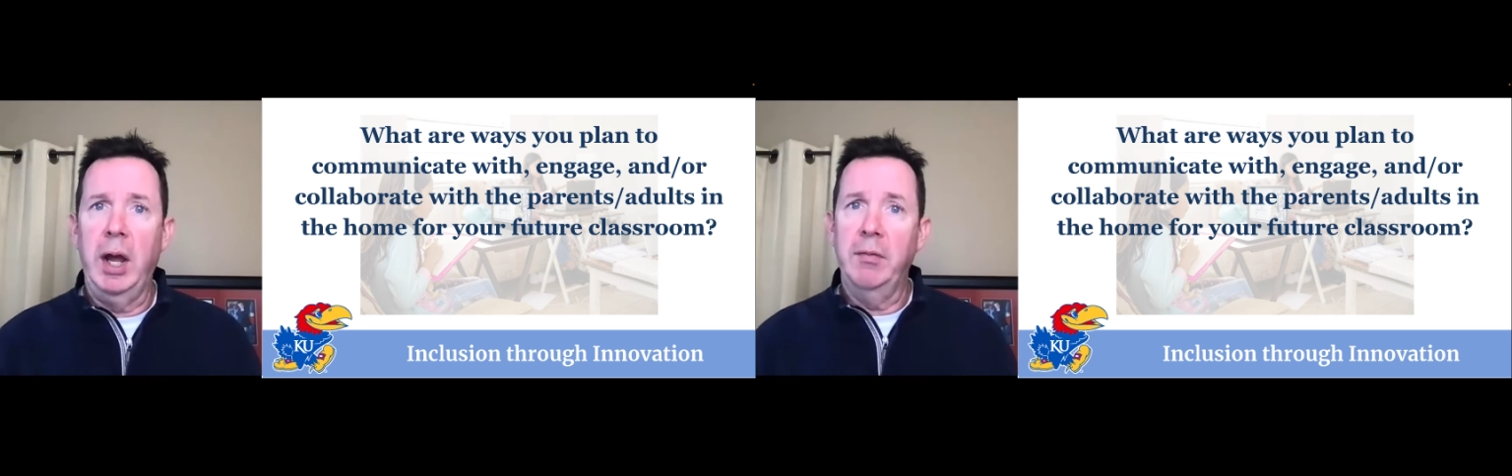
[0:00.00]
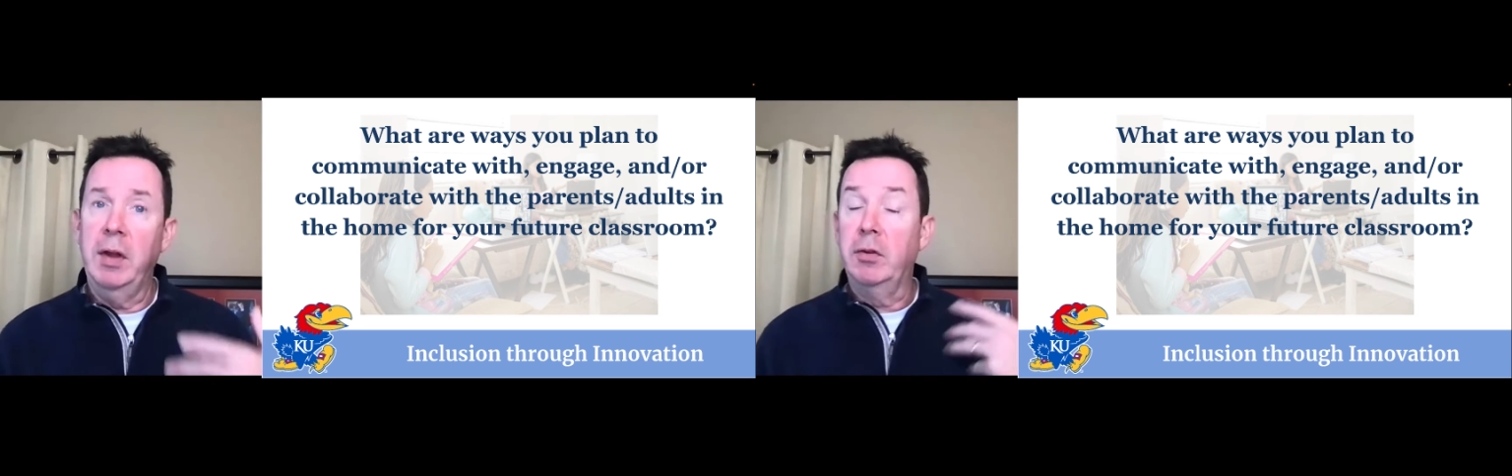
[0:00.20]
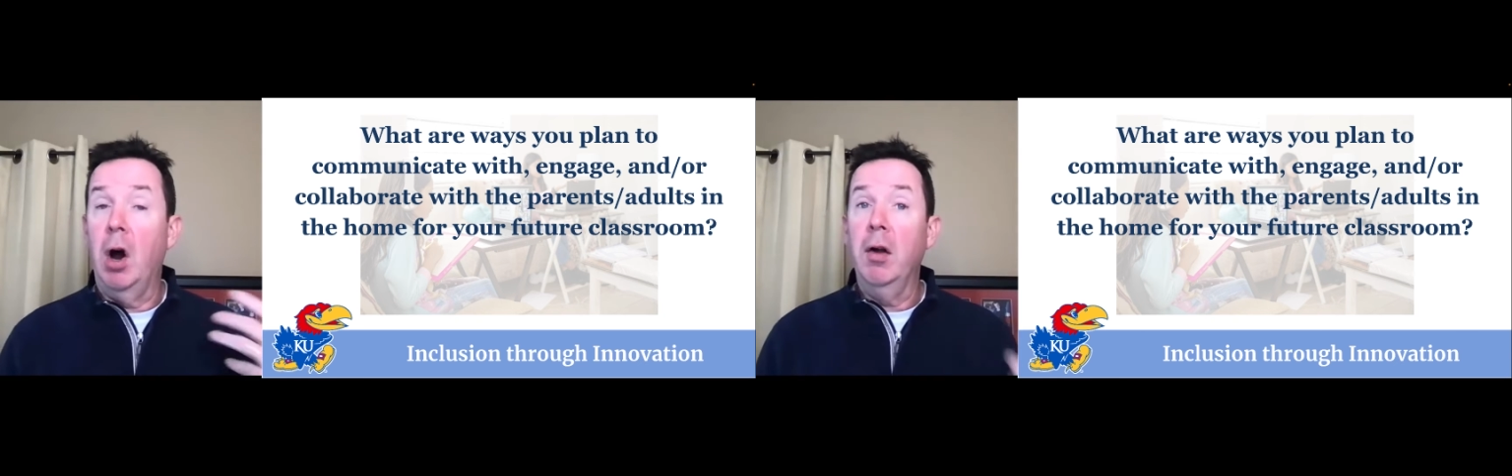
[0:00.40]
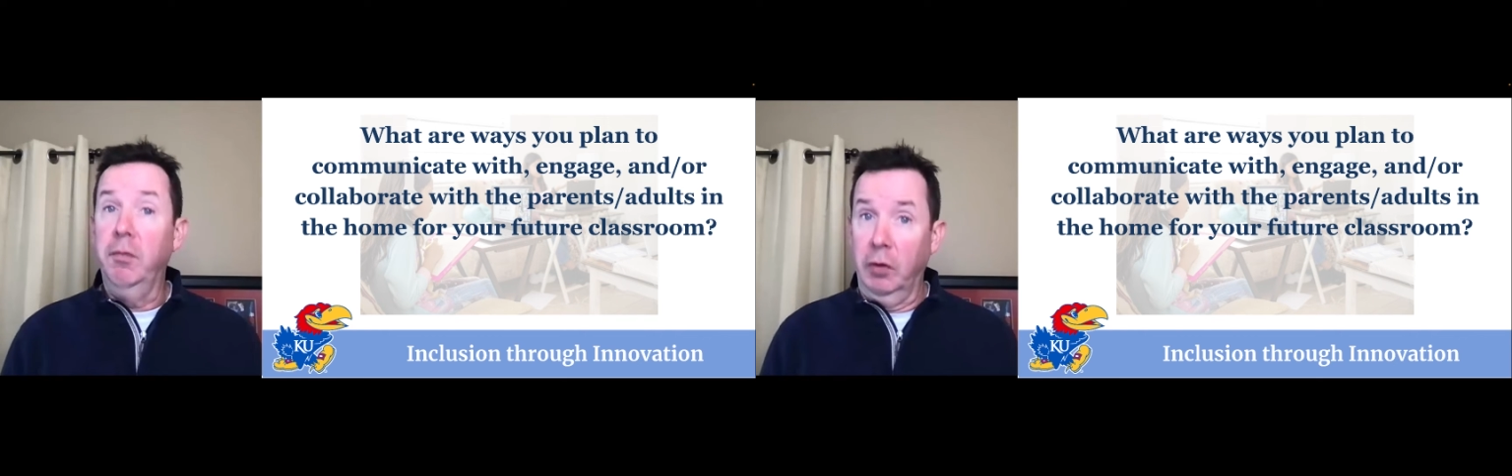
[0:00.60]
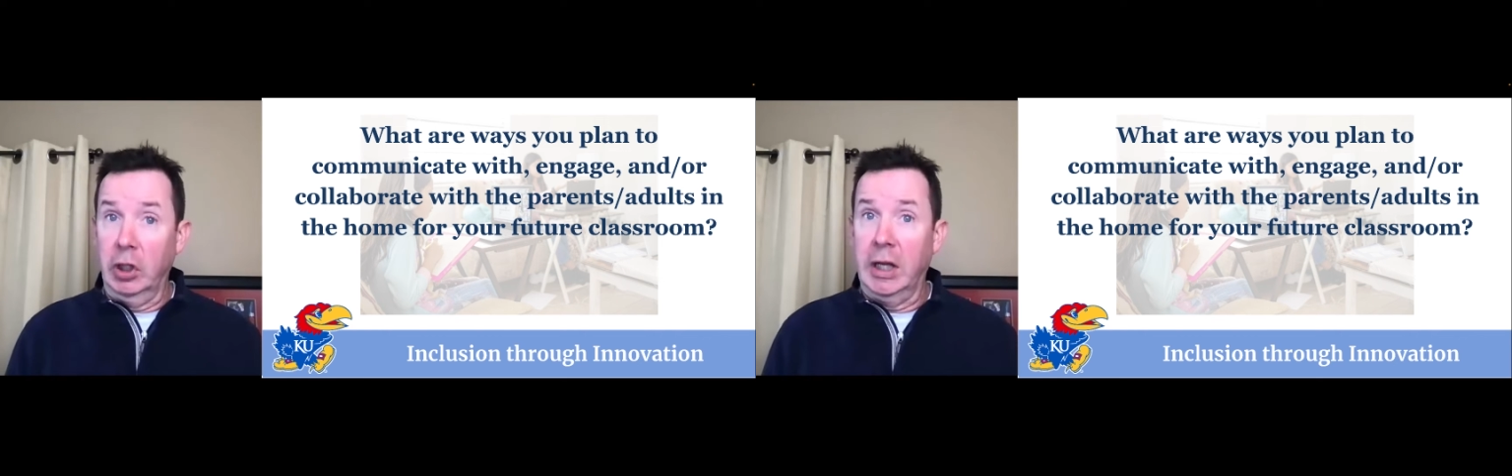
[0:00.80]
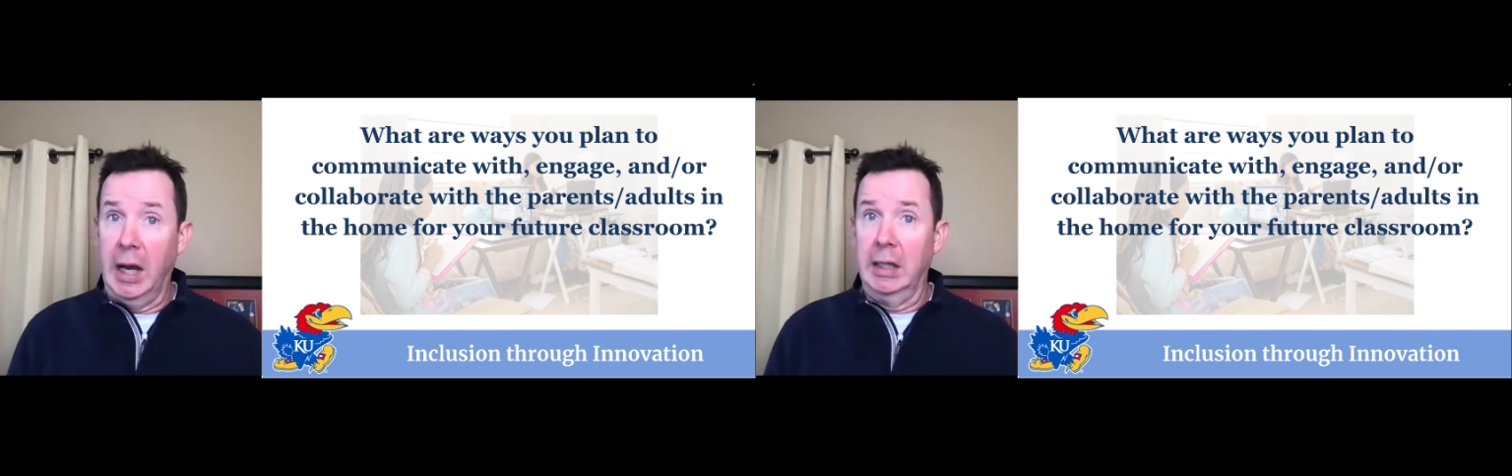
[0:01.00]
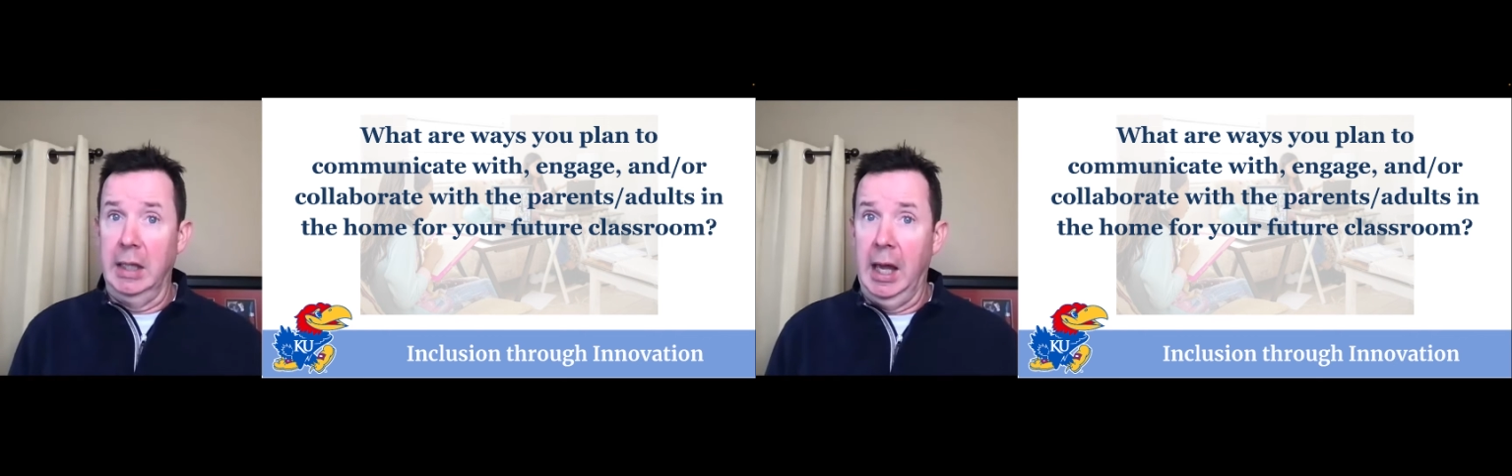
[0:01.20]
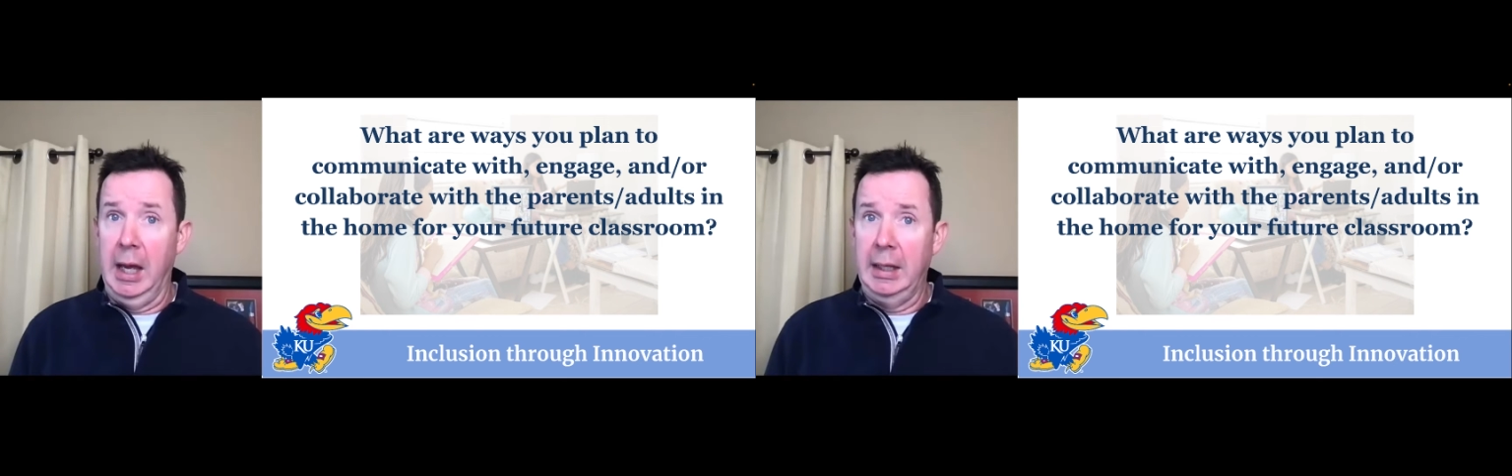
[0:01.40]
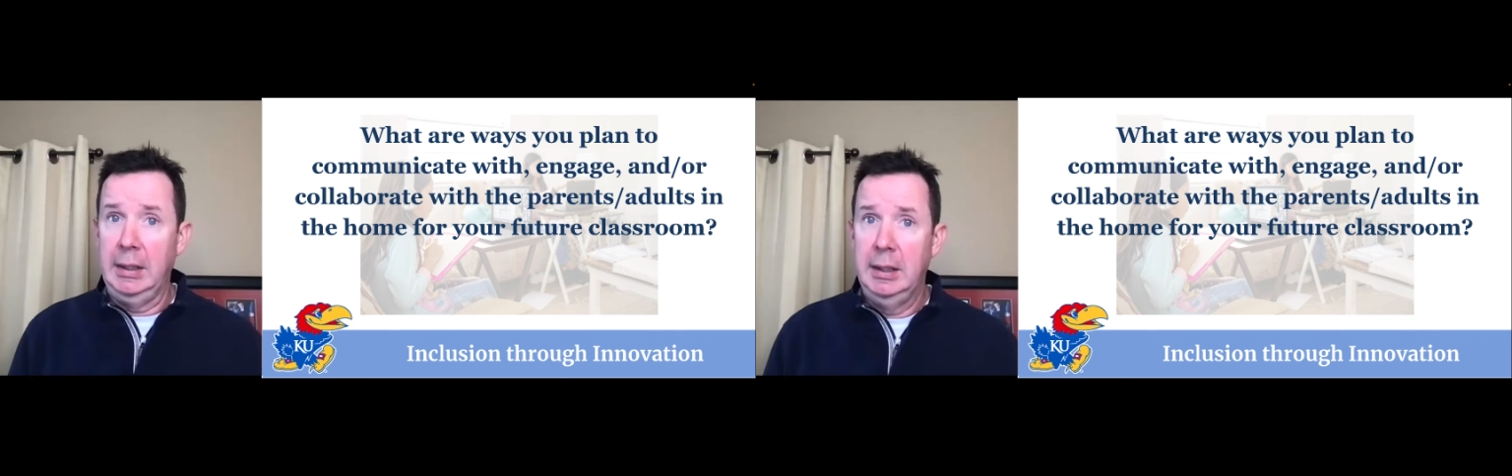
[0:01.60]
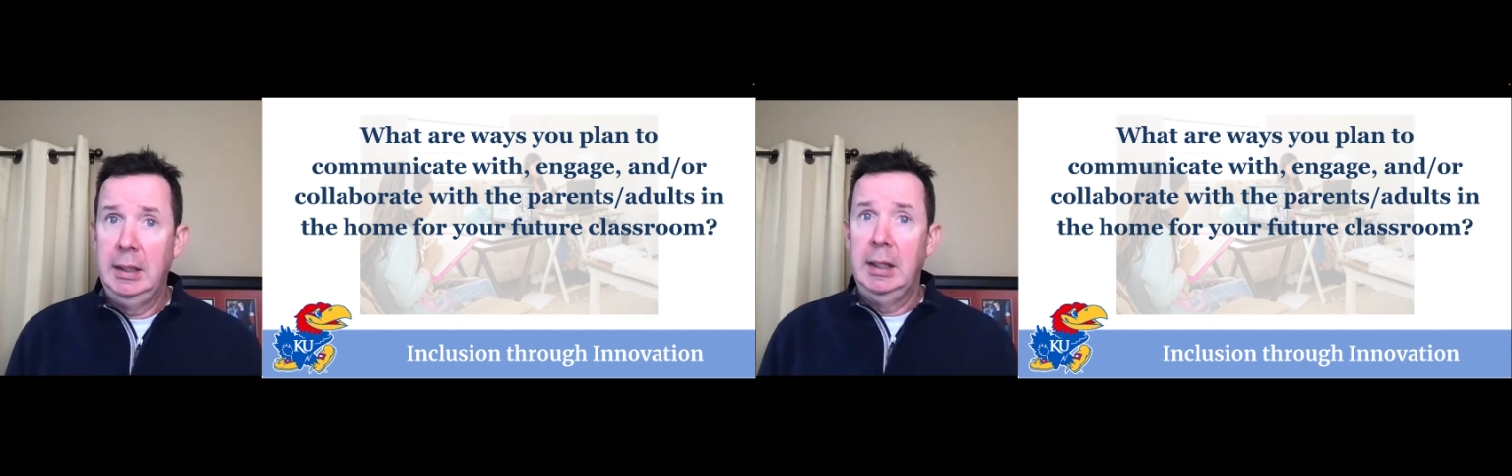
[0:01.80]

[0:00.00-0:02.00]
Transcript: If they've gone fully online,